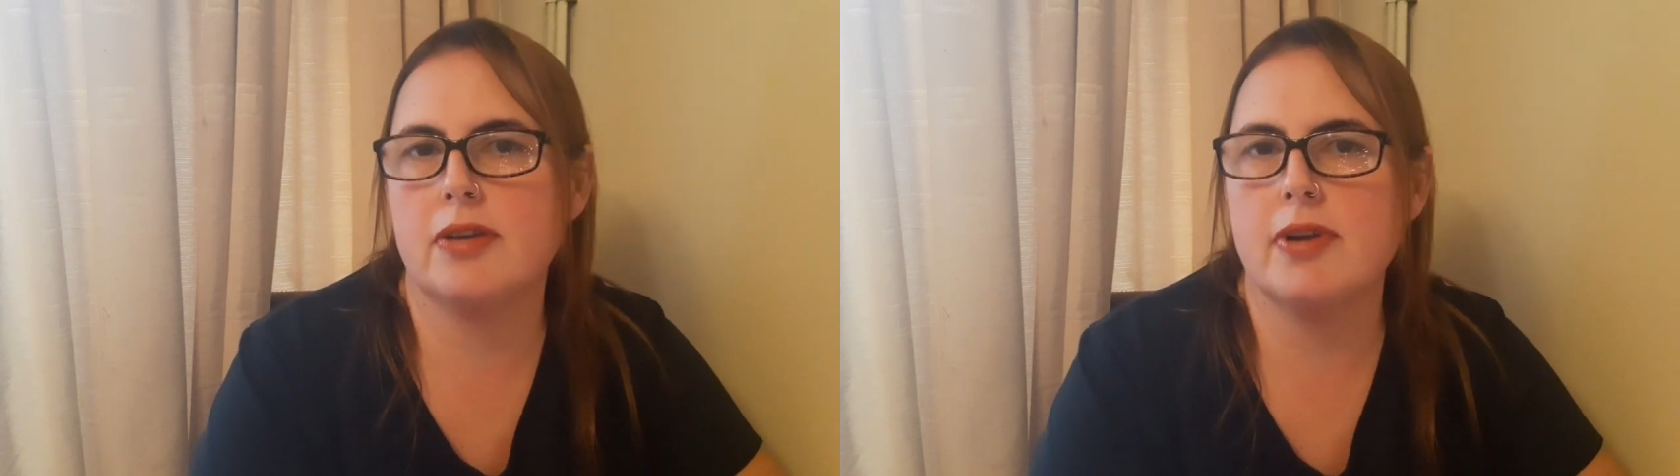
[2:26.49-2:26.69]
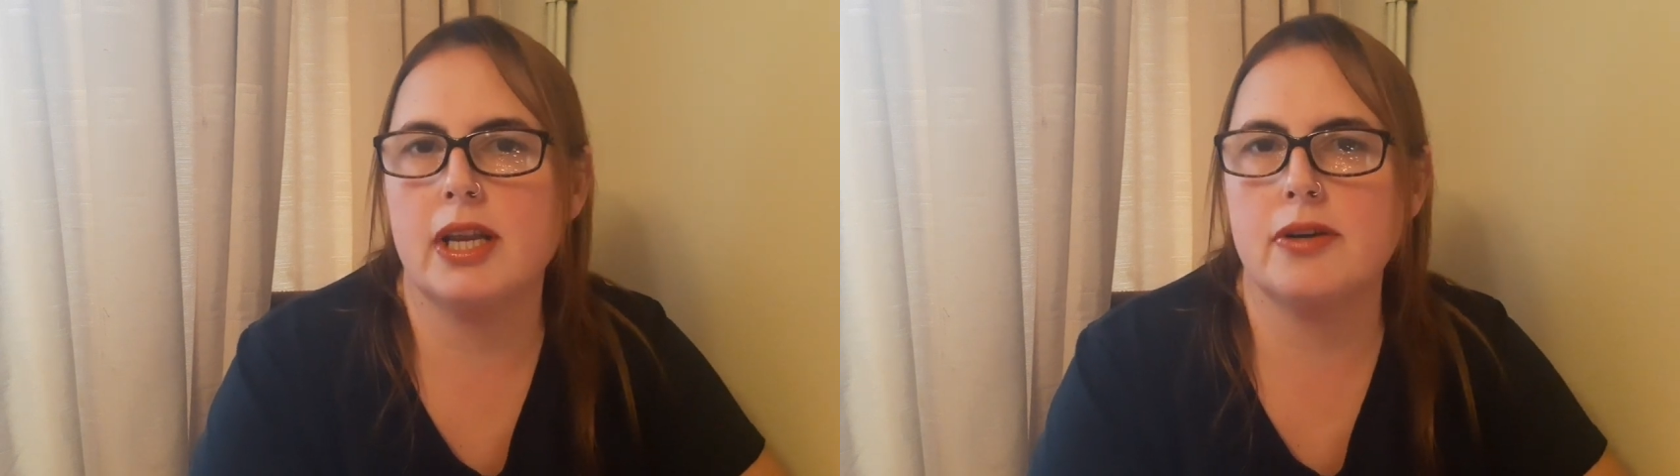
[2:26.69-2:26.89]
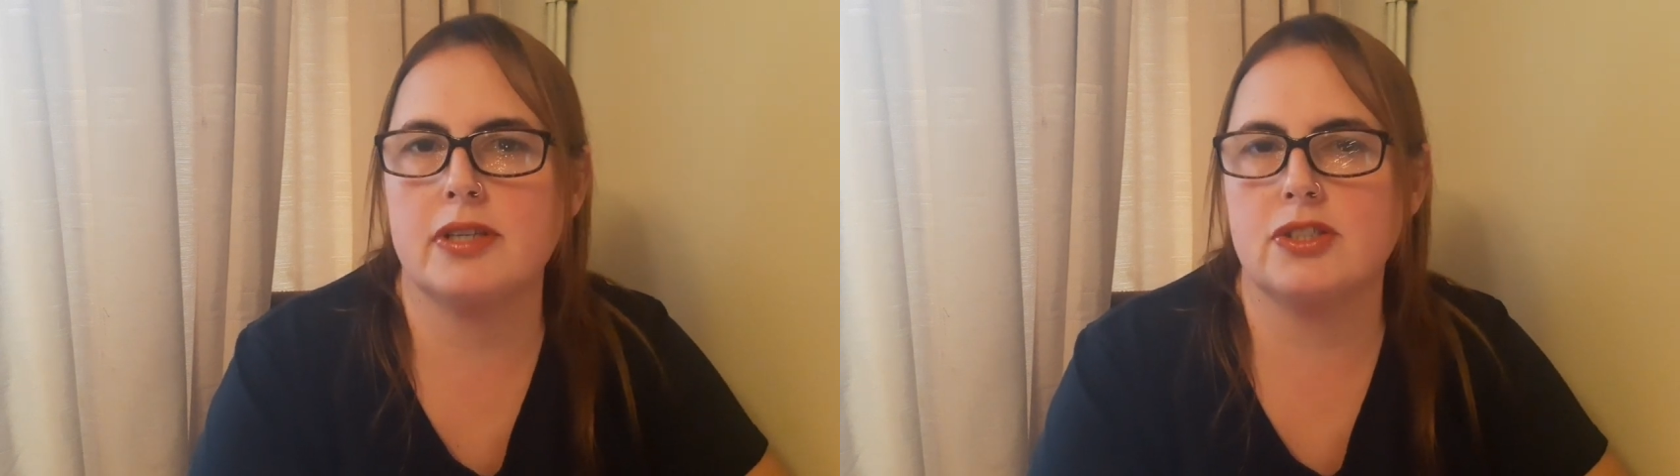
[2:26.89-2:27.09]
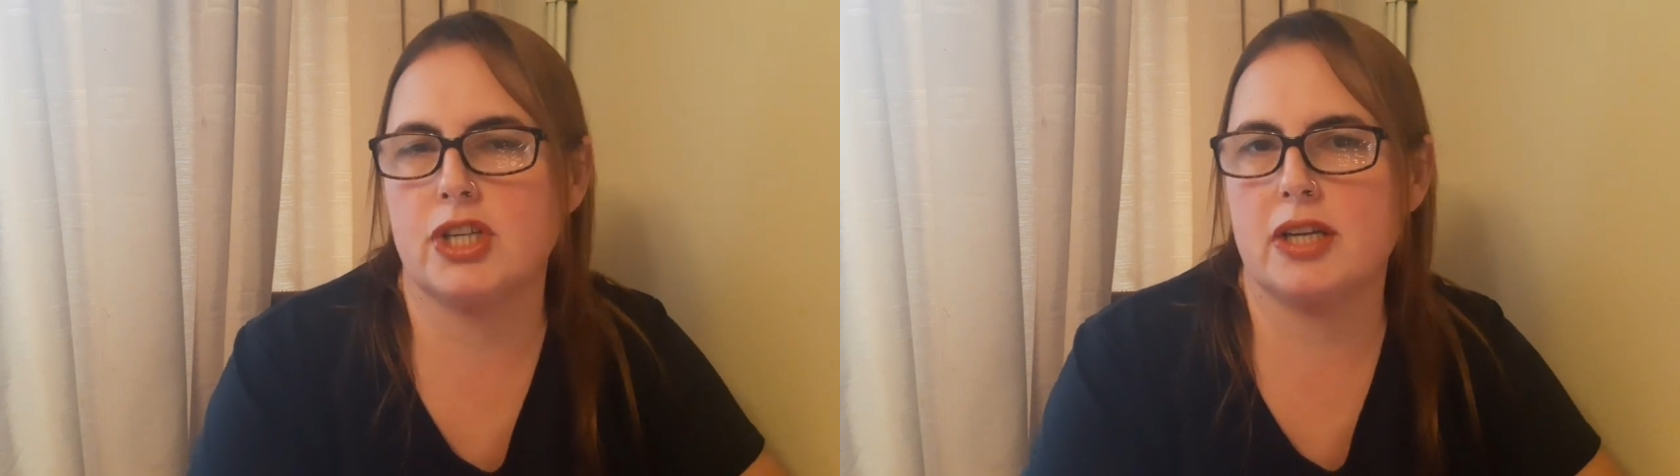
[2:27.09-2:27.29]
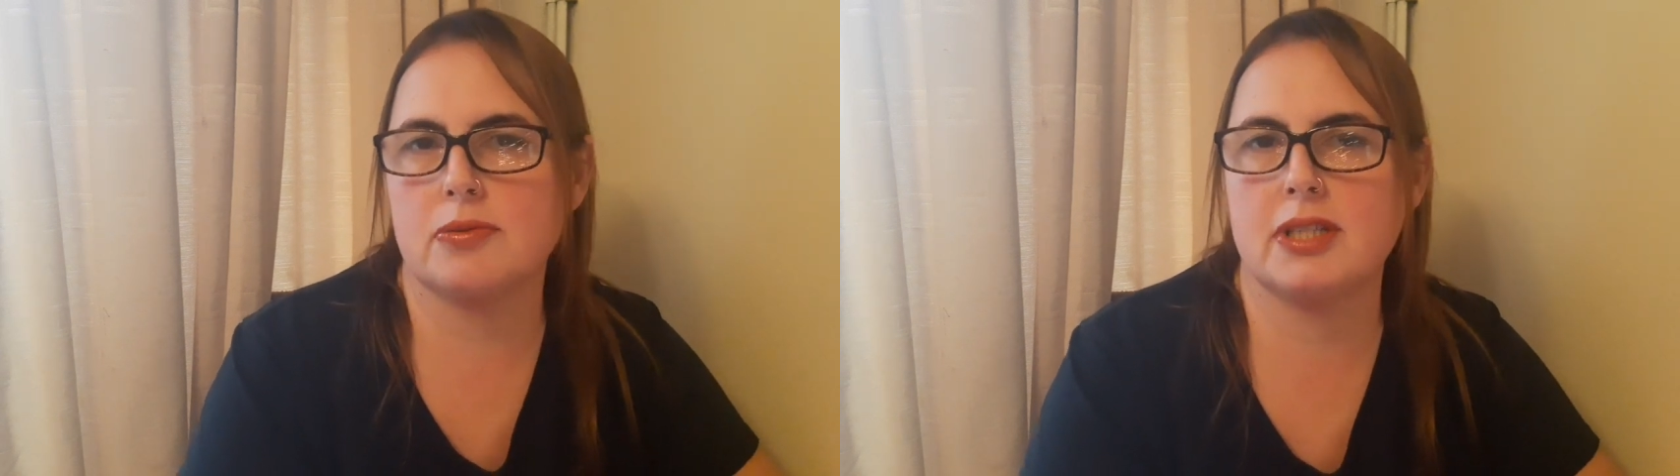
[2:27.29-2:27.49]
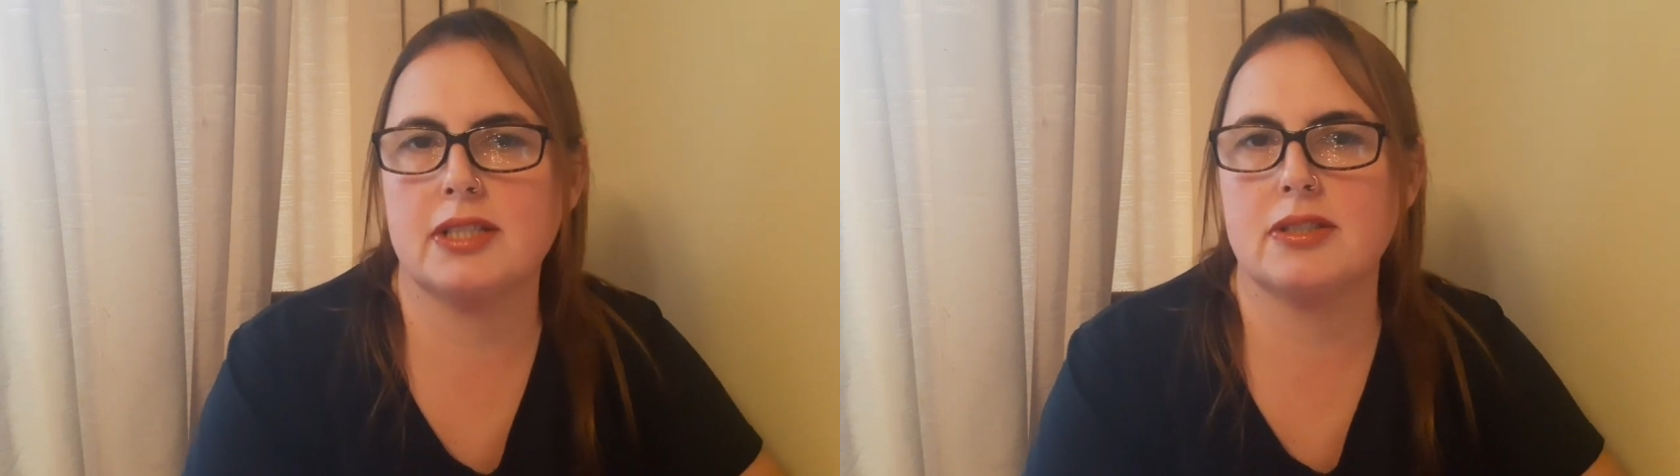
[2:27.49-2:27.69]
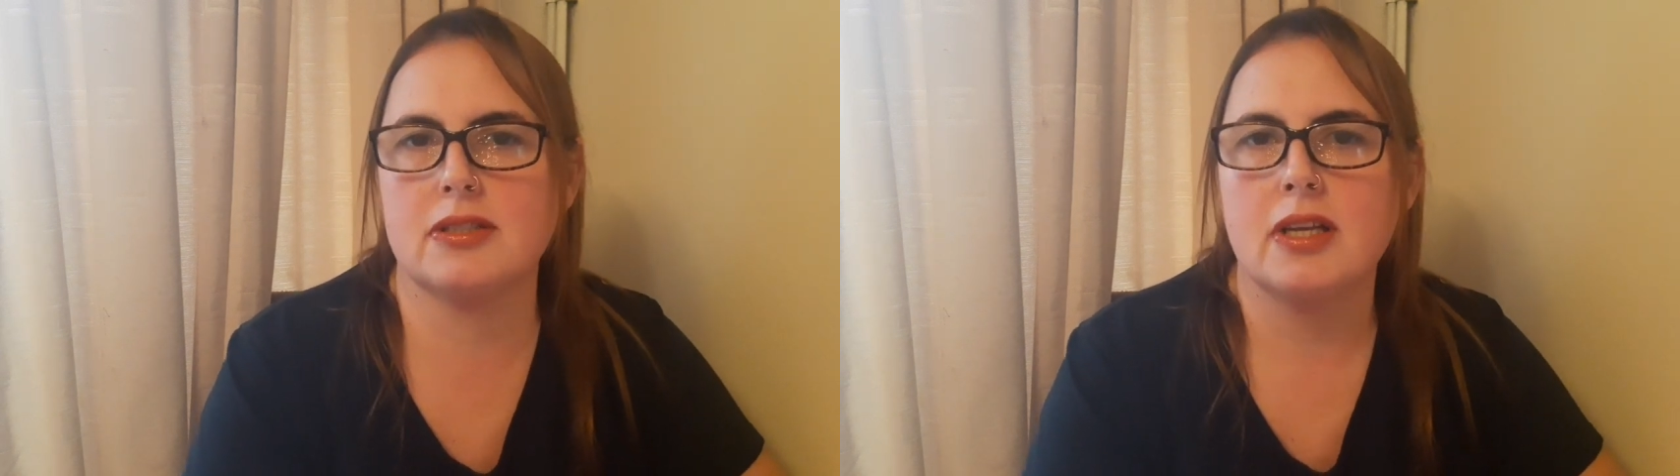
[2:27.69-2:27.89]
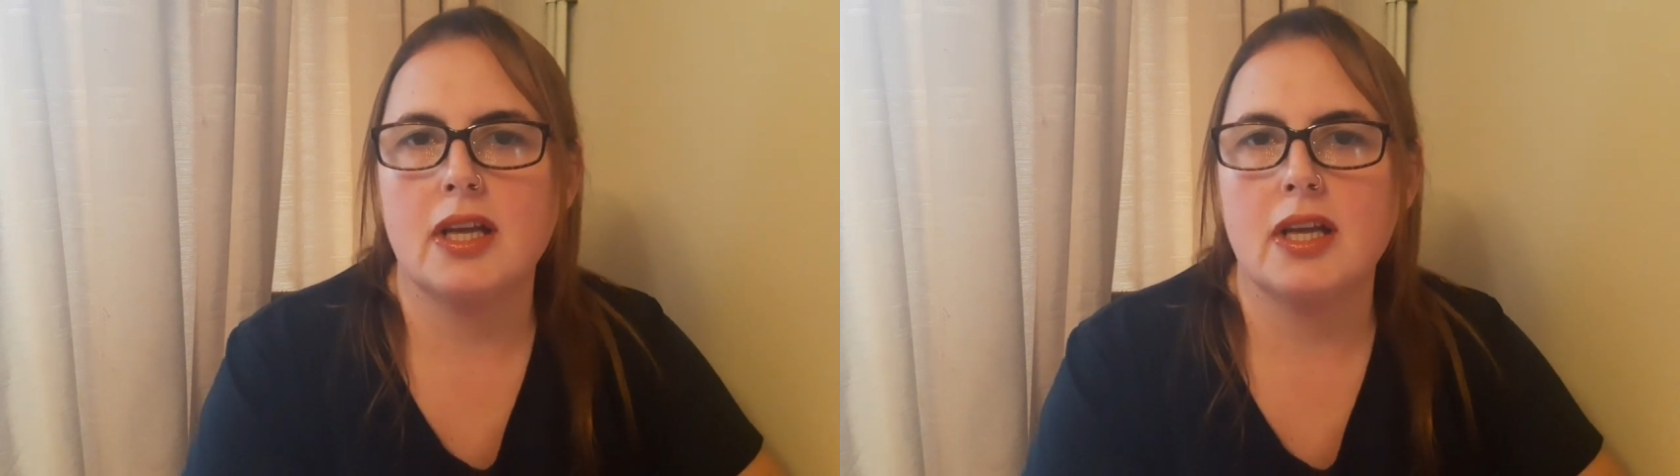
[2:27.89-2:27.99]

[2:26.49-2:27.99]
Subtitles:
Reloaded channel says,